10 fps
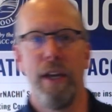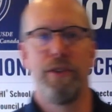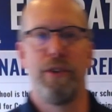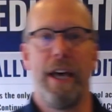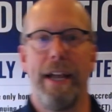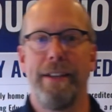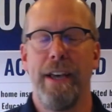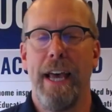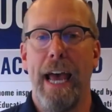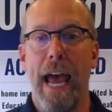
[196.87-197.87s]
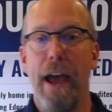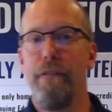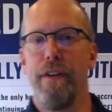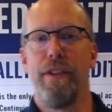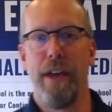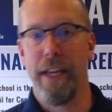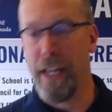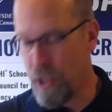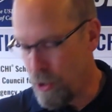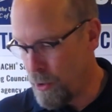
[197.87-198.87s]
so that everything,
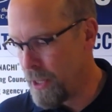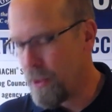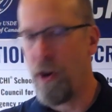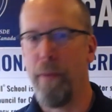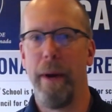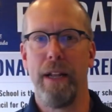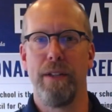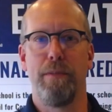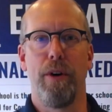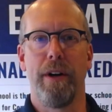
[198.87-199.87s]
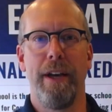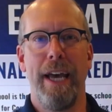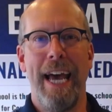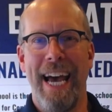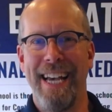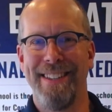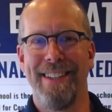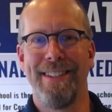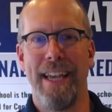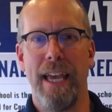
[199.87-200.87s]
including the home maintenance book, has
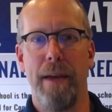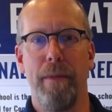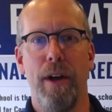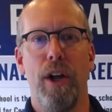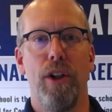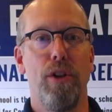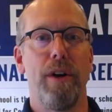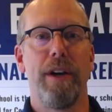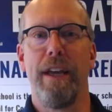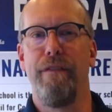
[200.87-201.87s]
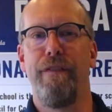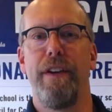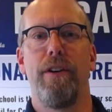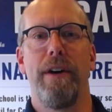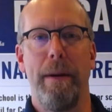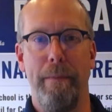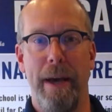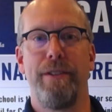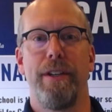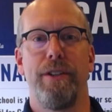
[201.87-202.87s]
the same look and feel and
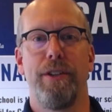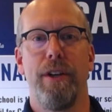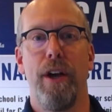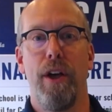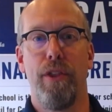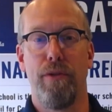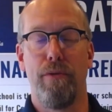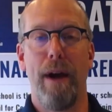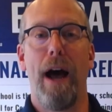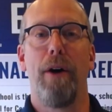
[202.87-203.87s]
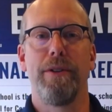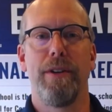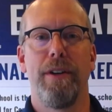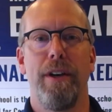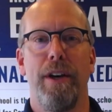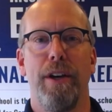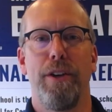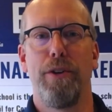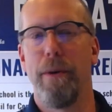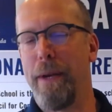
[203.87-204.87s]
message throughout
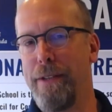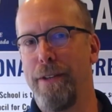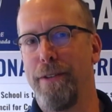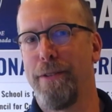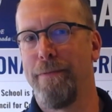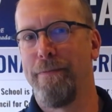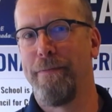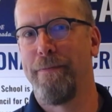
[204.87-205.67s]
your business.